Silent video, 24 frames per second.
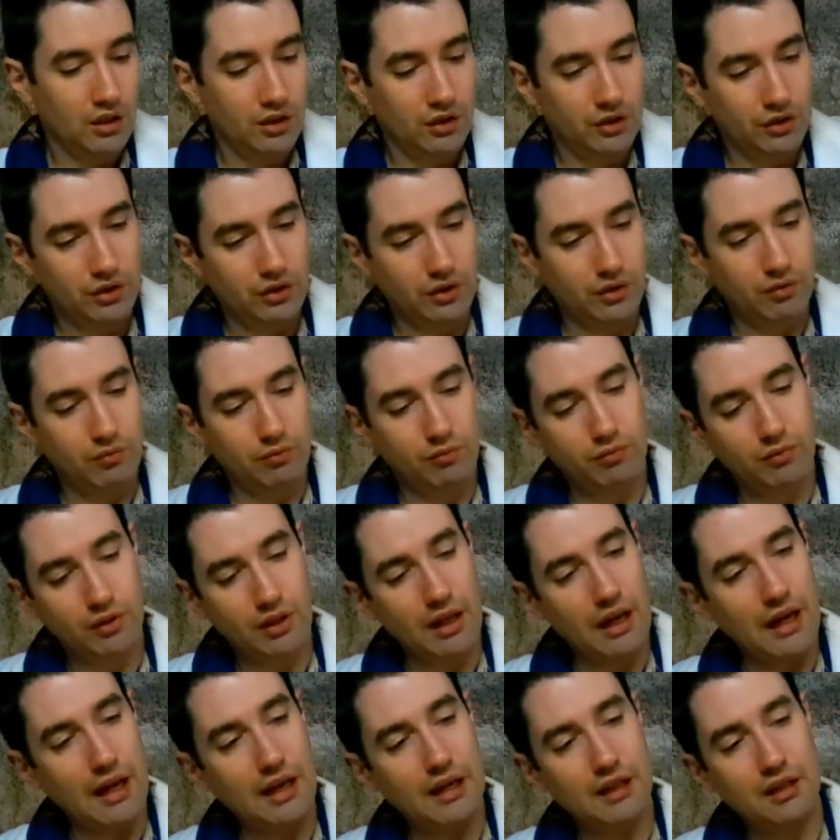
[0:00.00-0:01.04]
So
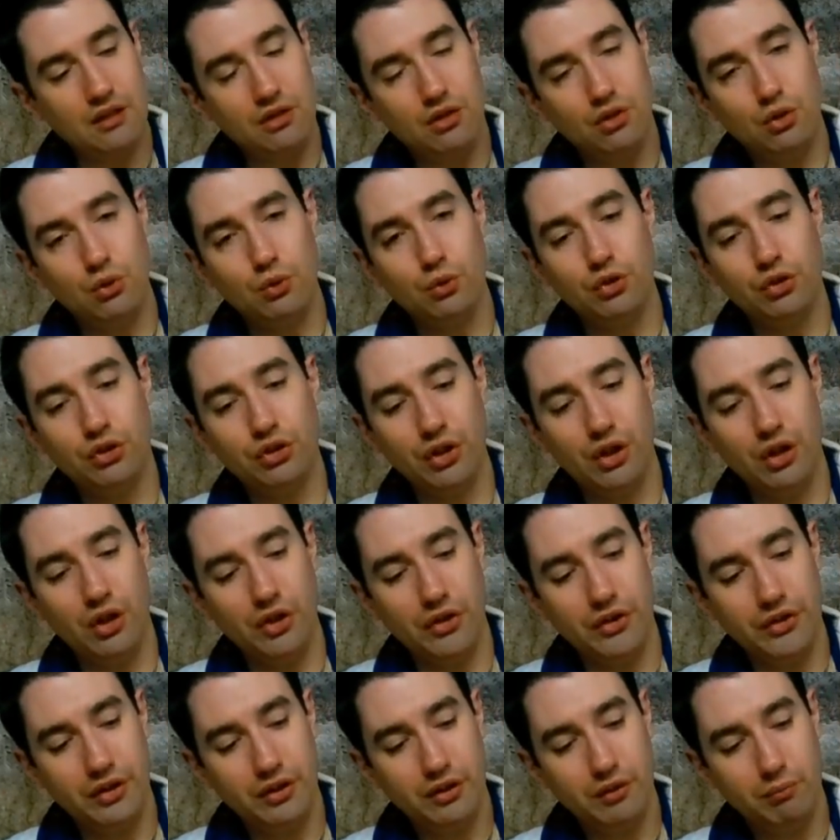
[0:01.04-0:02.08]
they add it to
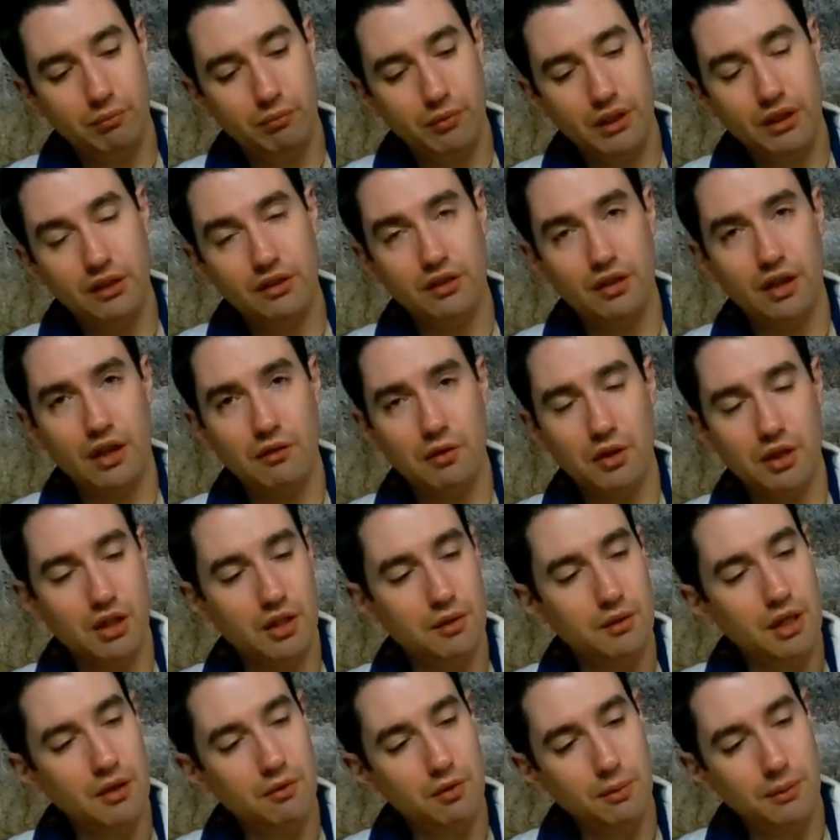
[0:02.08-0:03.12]
salt, because
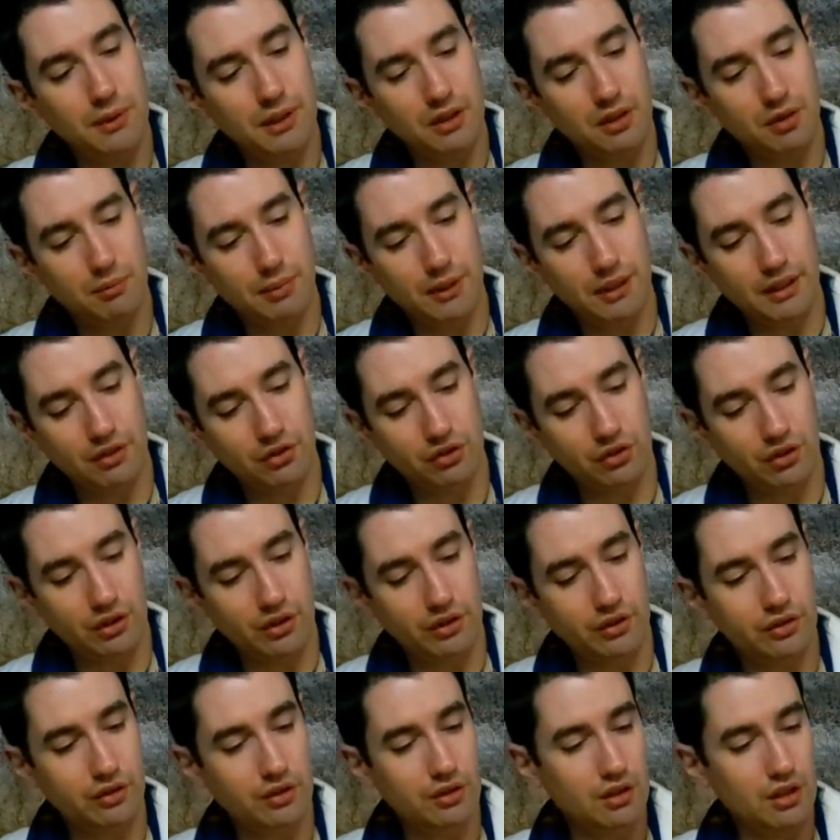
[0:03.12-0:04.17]
everybody could buy
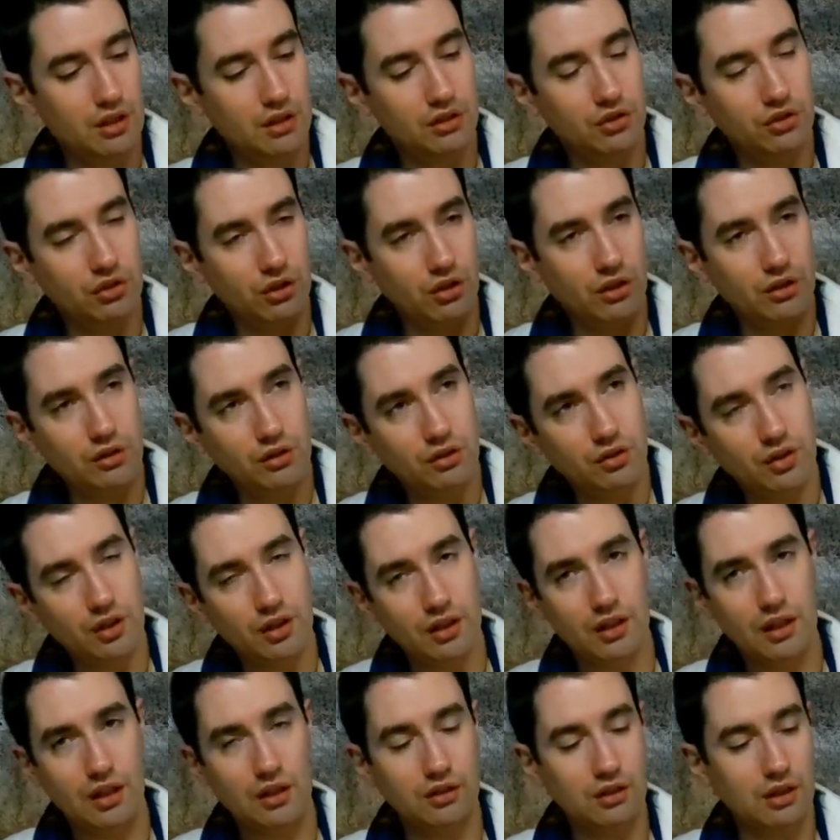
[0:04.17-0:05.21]
salt, so you get the salt, you send
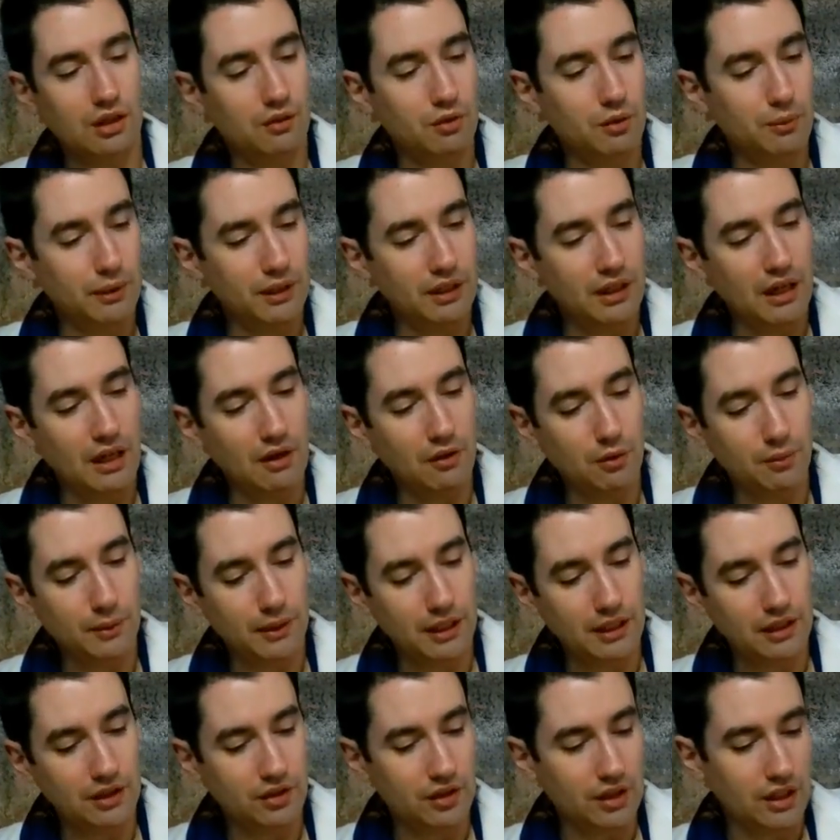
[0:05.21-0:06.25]
it out to
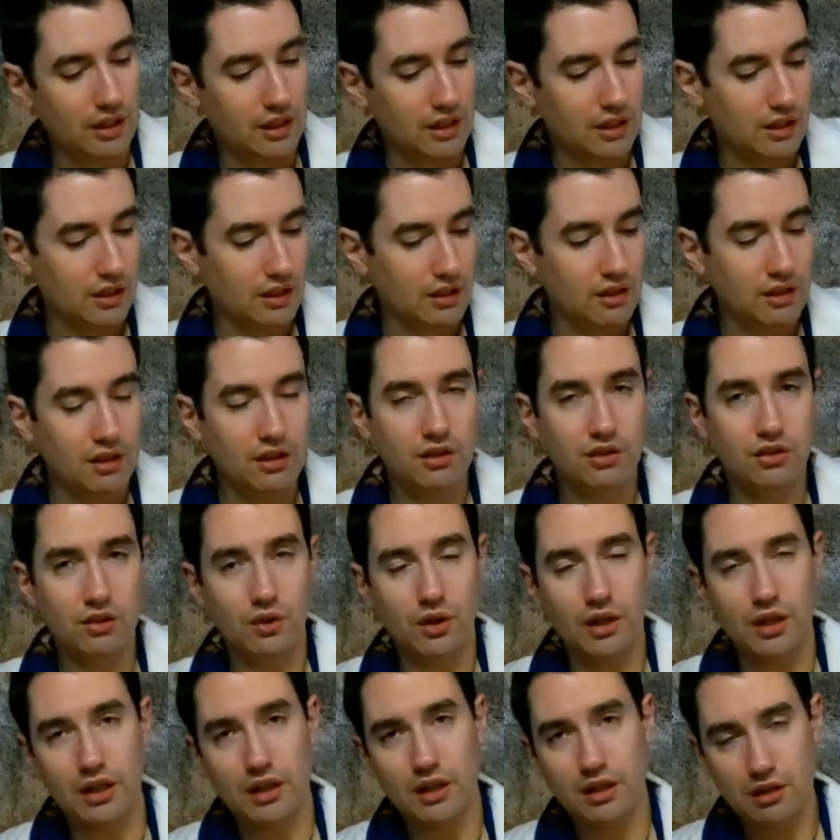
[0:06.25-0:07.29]
everybody gets iodine. So
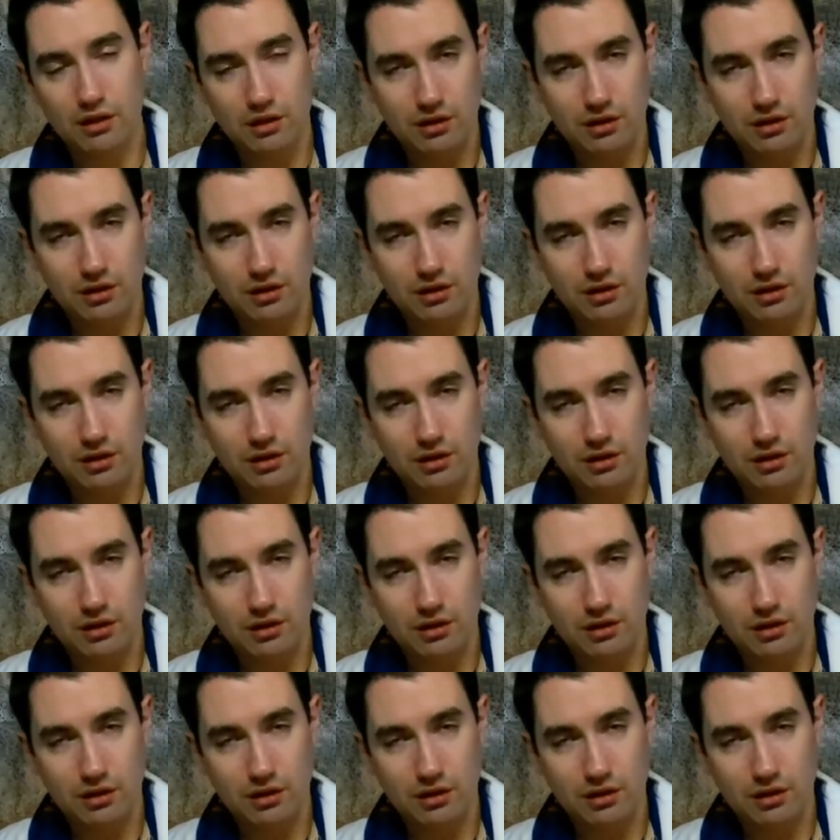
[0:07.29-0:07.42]
I